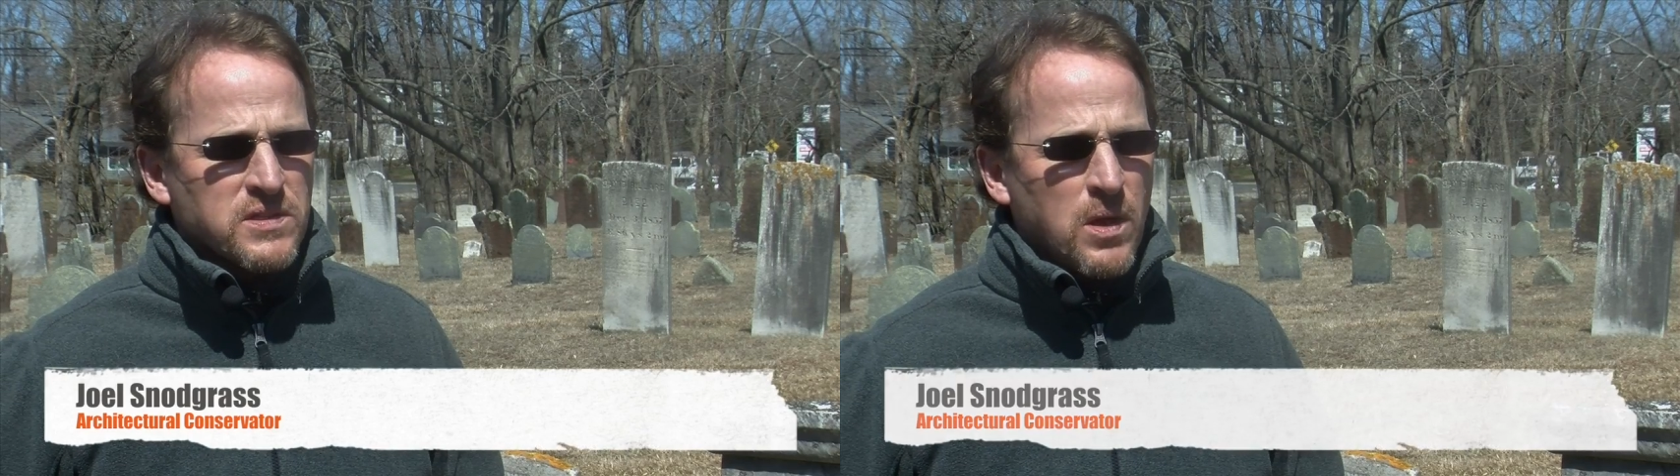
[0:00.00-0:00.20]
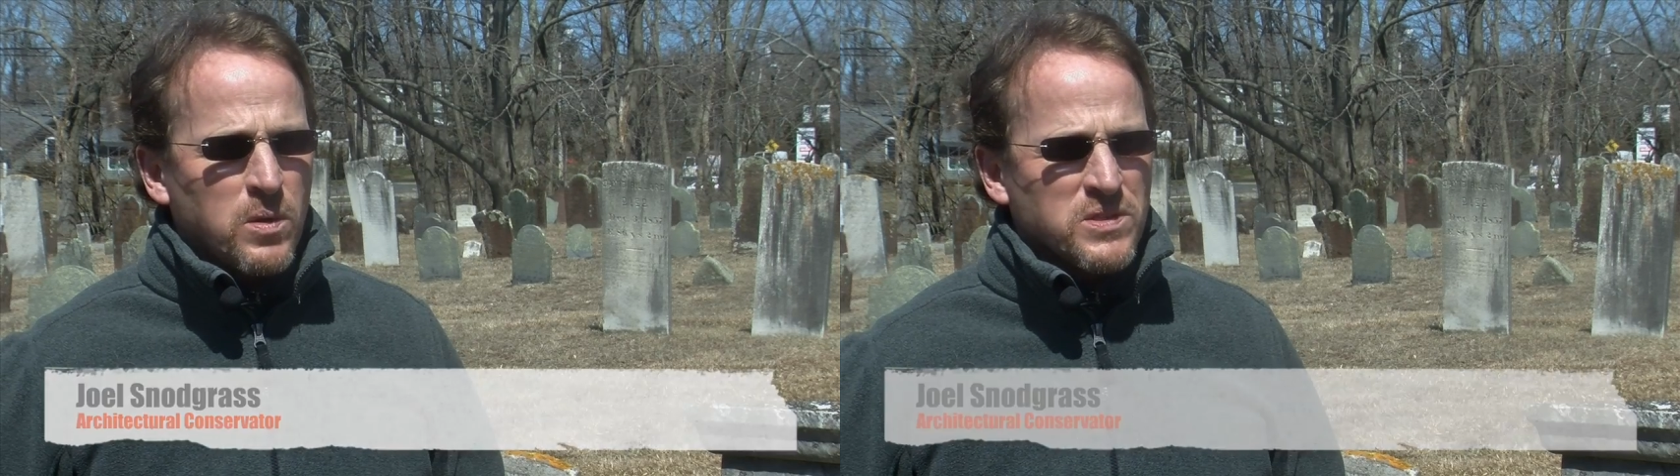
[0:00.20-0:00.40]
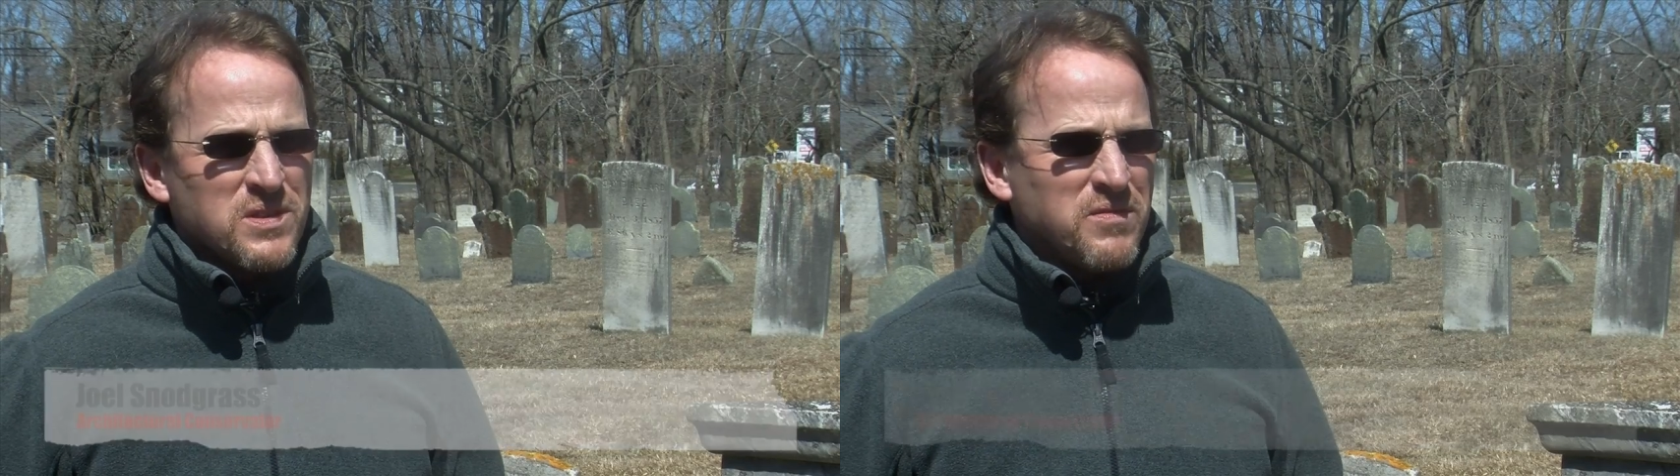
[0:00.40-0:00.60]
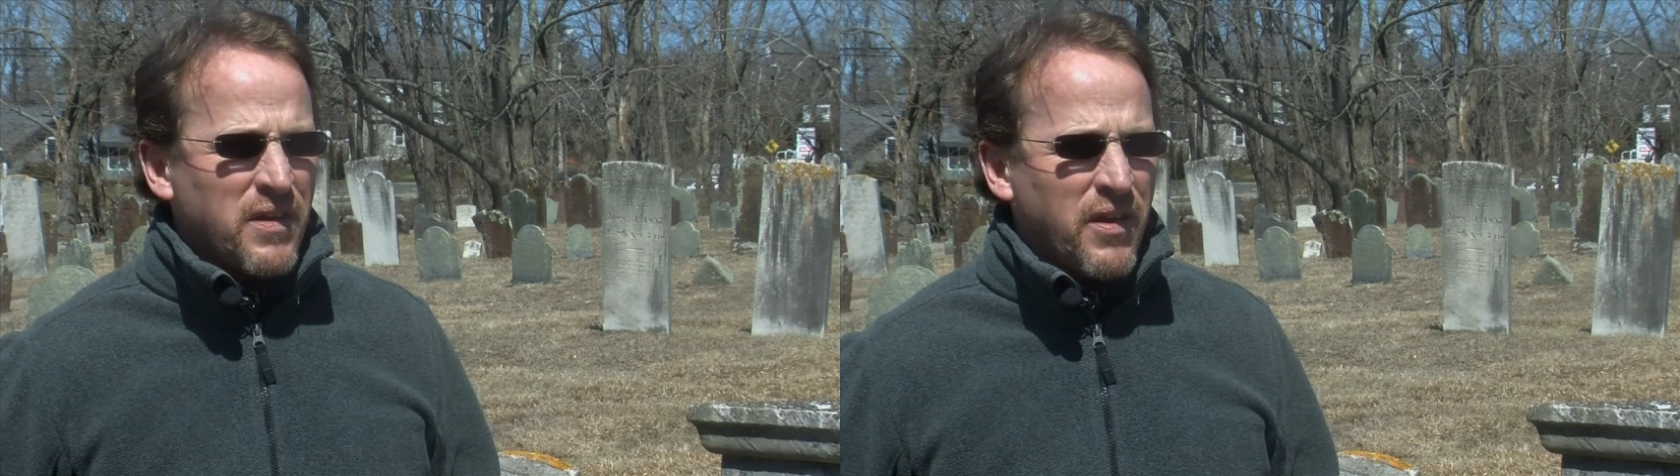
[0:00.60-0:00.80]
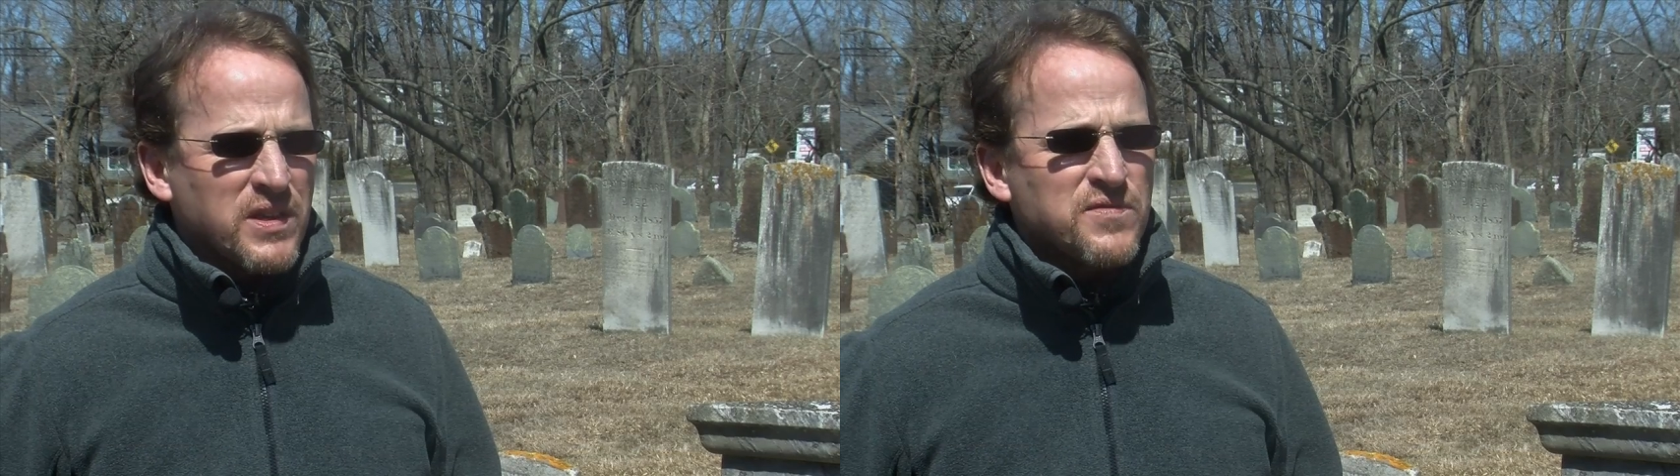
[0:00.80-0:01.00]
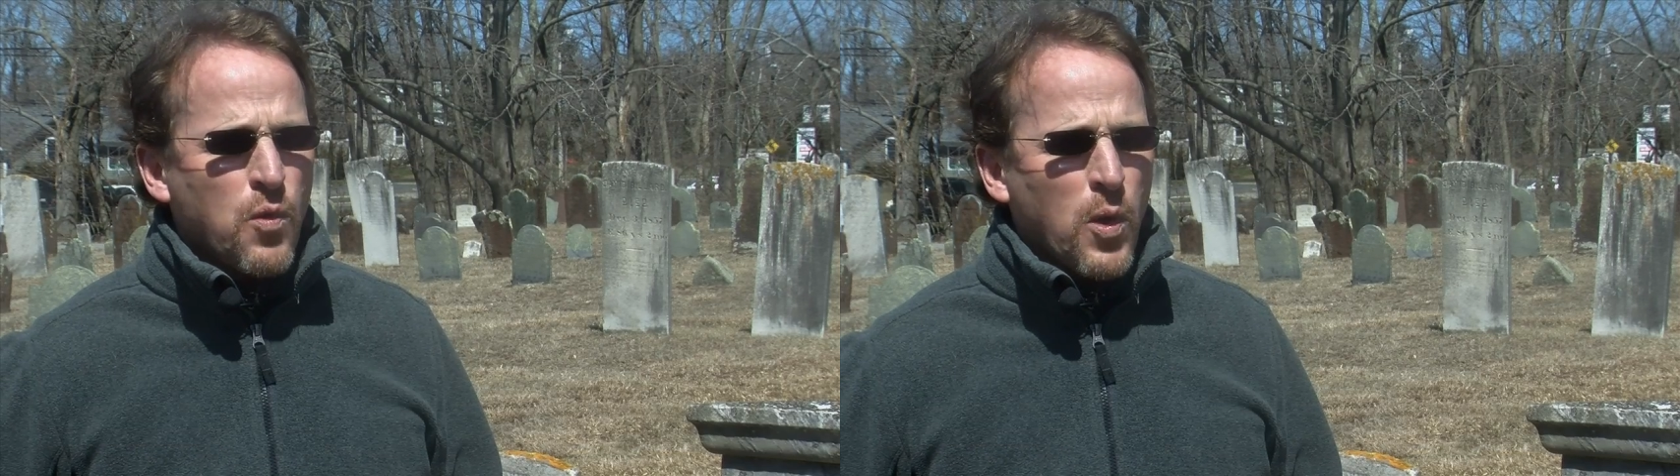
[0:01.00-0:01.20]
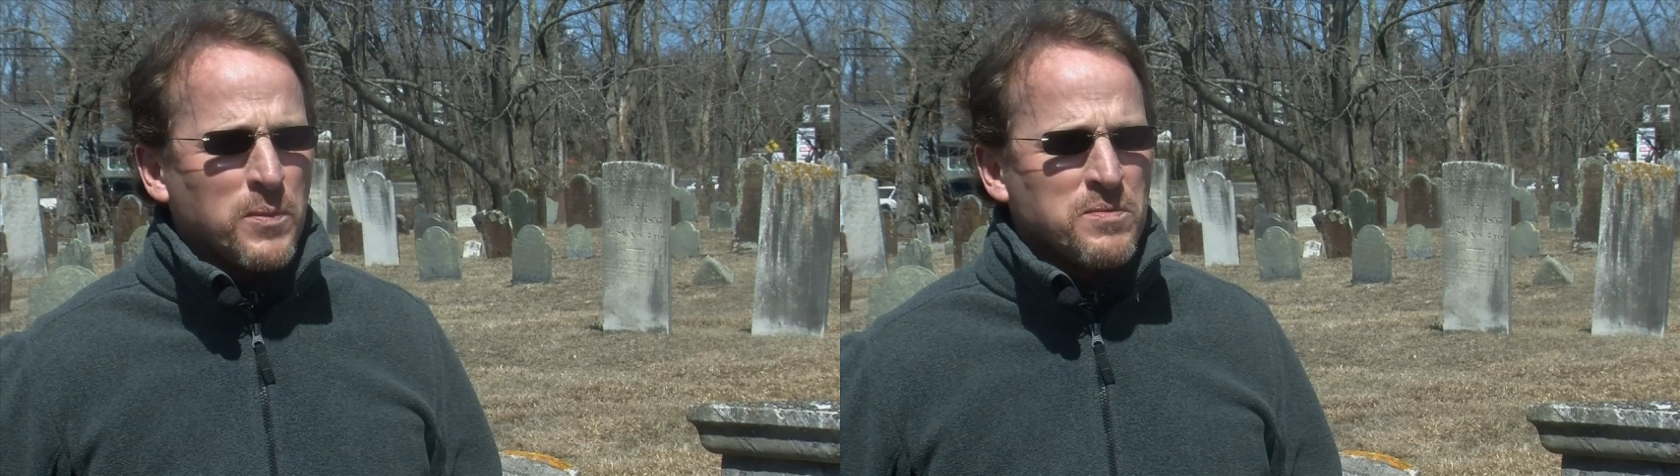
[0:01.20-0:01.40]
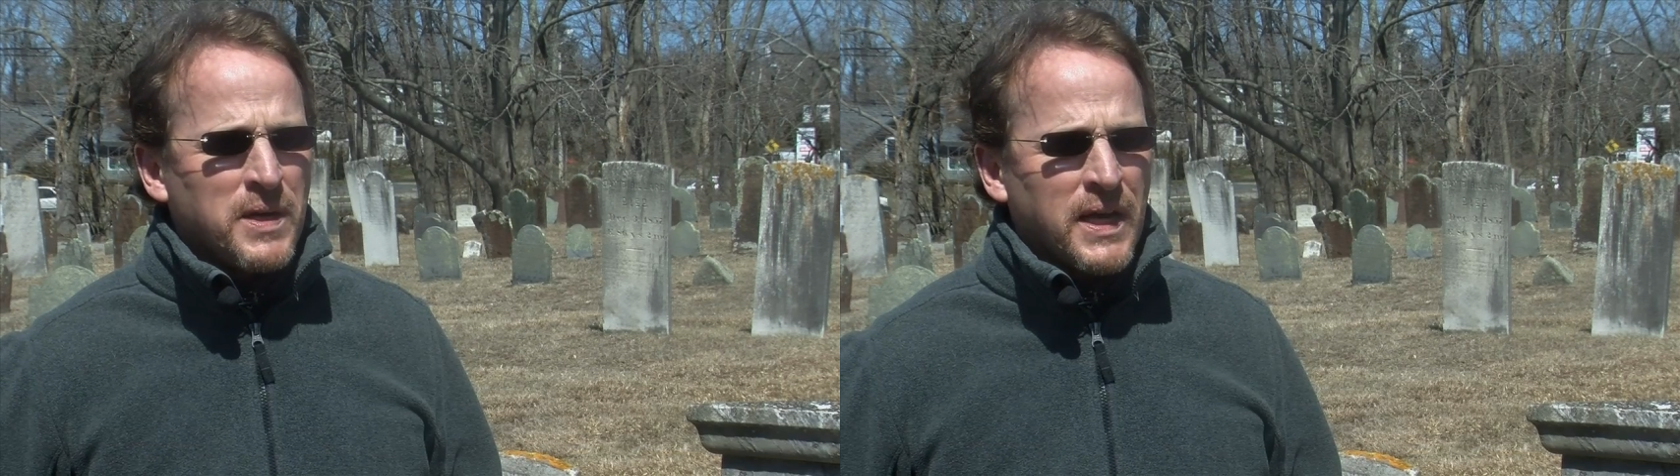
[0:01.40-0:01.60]
stones in various
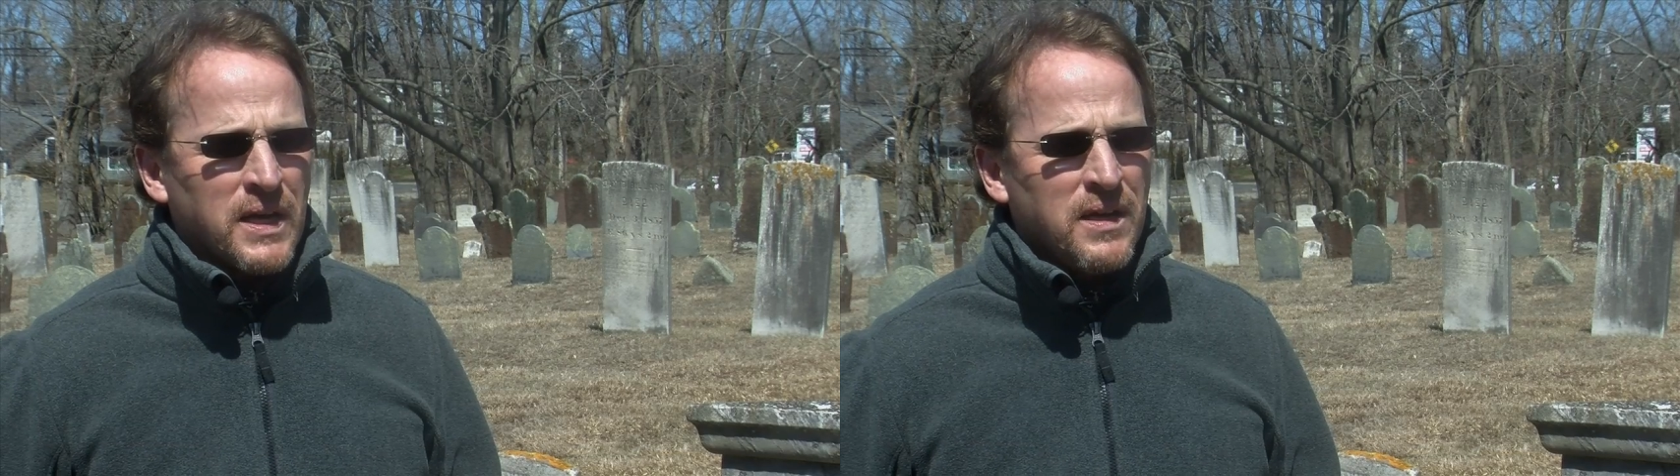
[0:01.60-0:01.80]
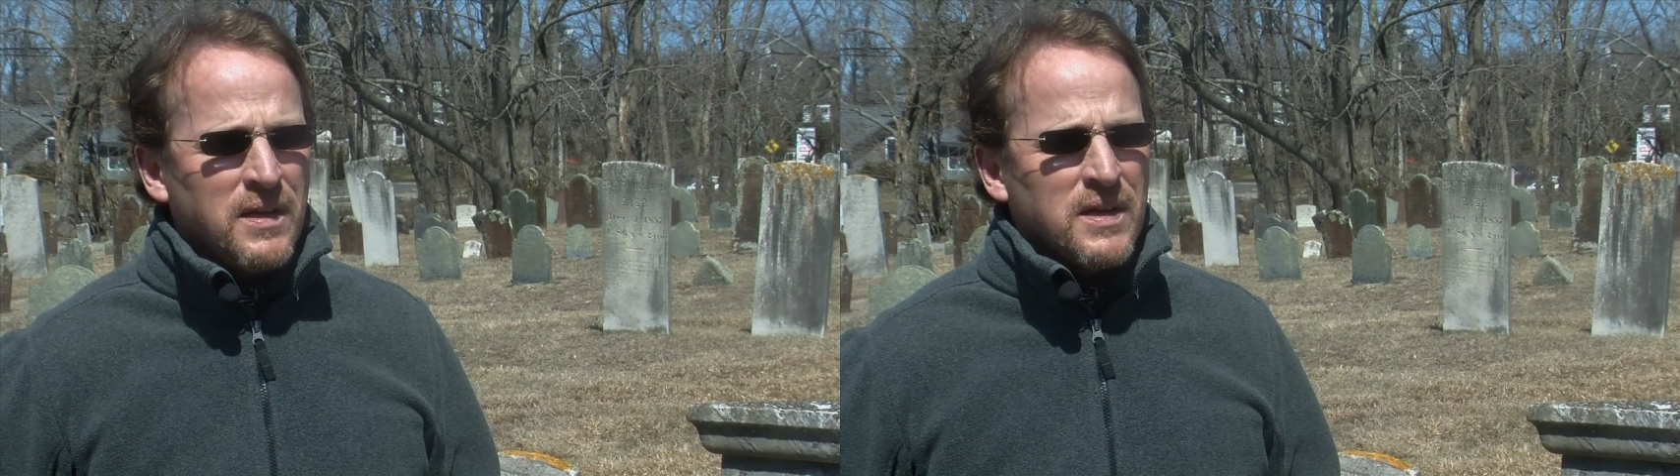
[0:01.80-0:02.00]
forms, meaning